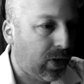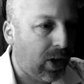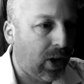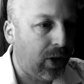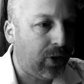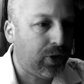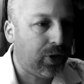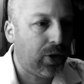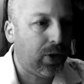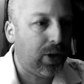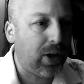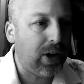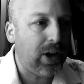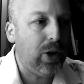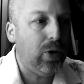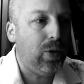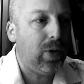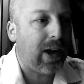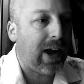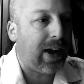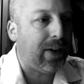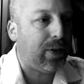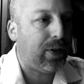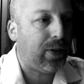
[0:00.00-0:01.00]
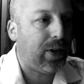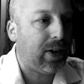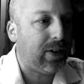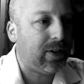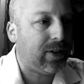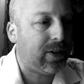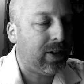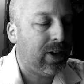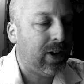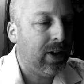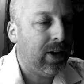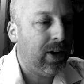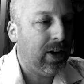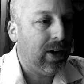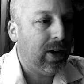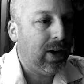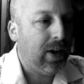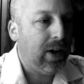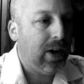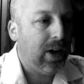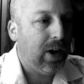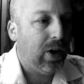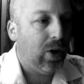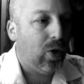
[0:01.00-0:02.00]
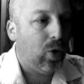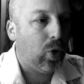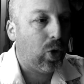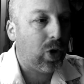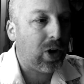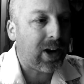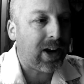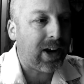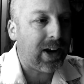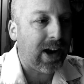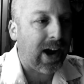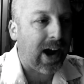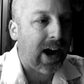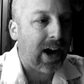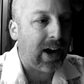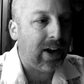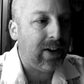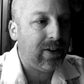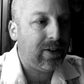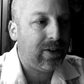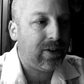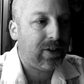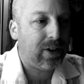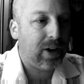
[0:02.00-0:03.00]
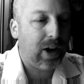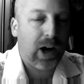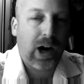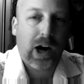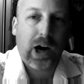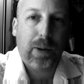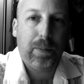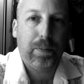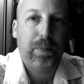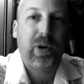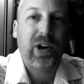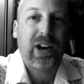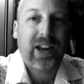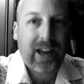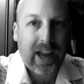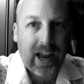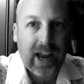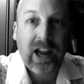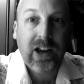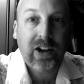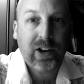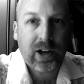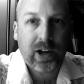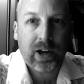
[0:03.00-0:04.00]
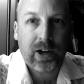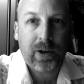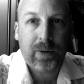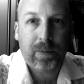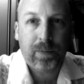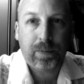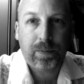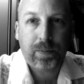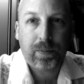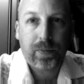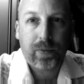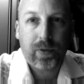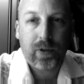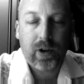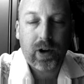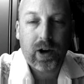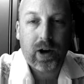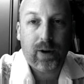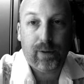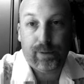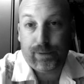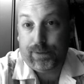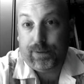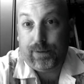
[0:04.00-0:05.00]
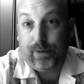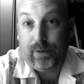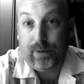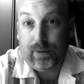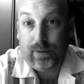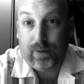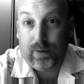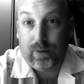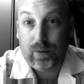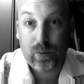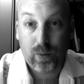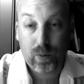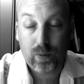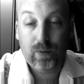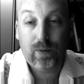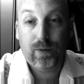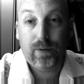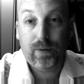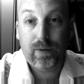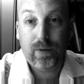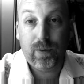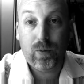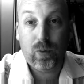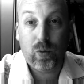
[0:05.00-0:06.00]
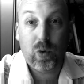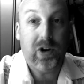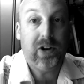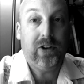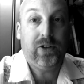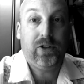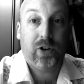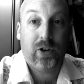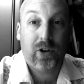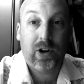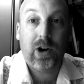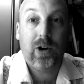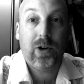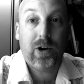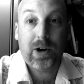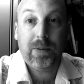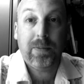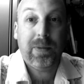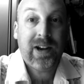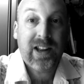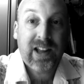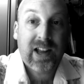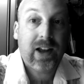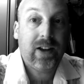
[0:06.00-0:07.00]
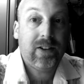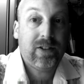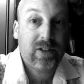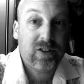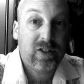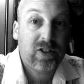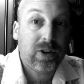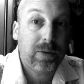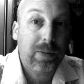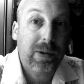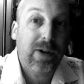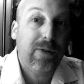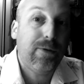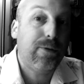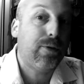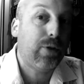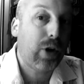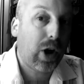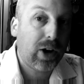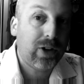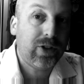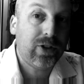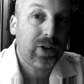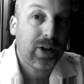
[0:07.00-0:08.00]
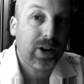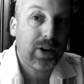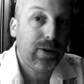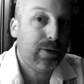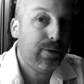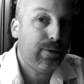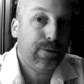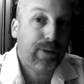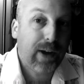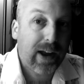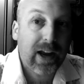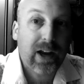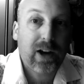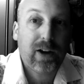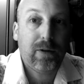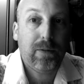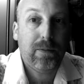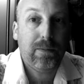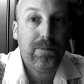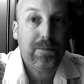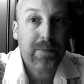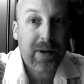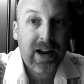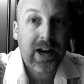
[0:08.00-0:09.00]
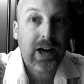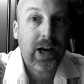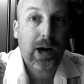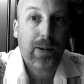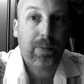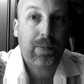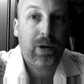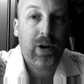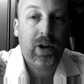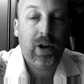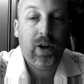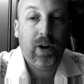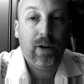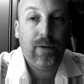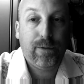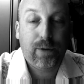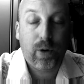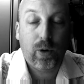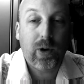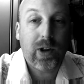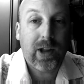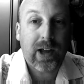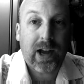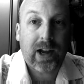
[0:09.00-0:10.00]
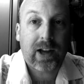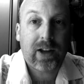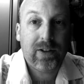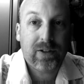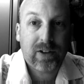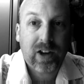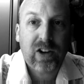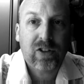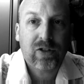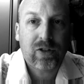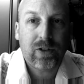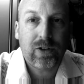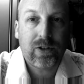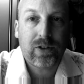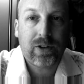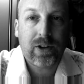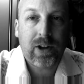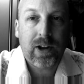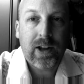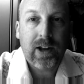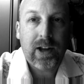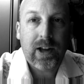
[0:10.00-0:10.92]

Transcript: so that you get this organized brigading of what turn out in many cases to be fraudulent, fake, made-up, phony accusations.